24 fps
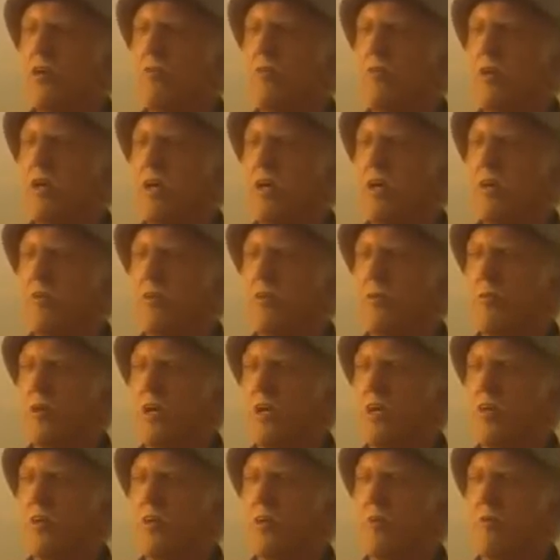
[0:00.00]

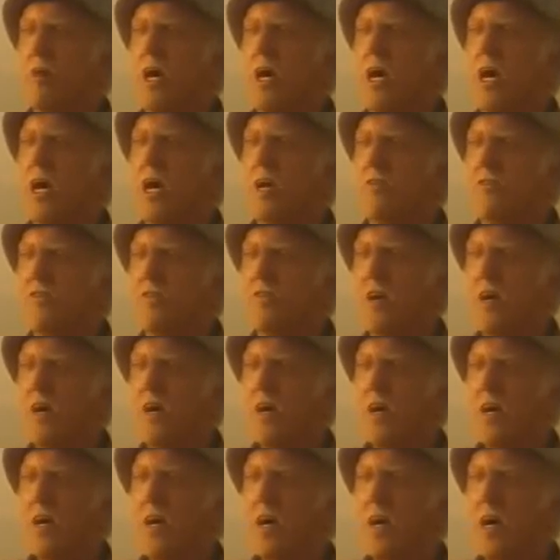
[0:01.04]
green grass,
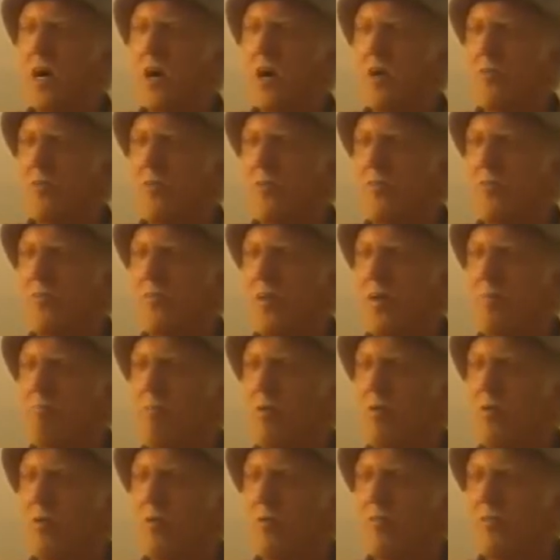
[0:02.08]

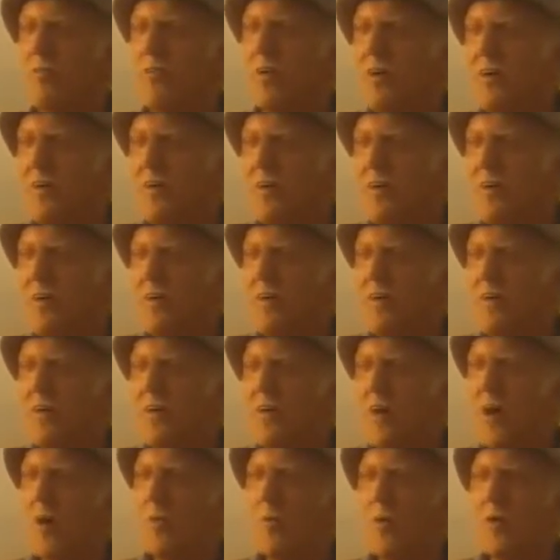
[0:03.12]
unnibbled.
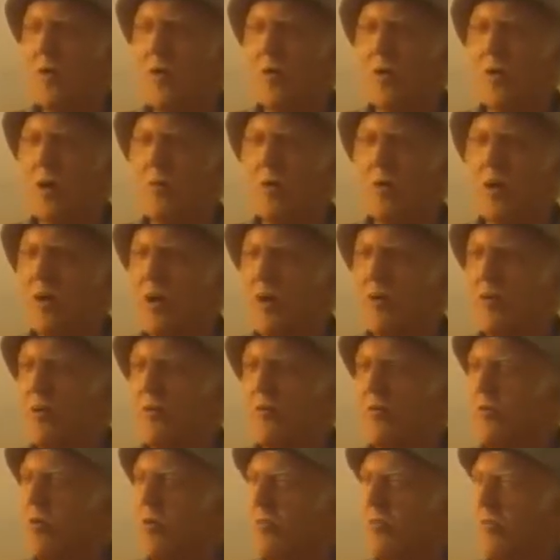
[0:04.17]
I wonder how I can
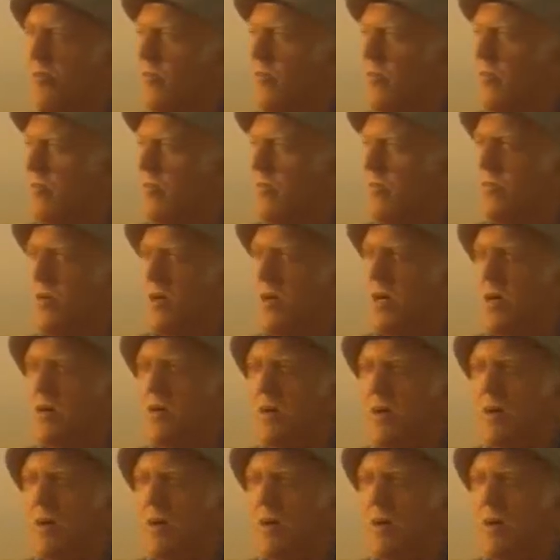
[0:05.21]
cross the river.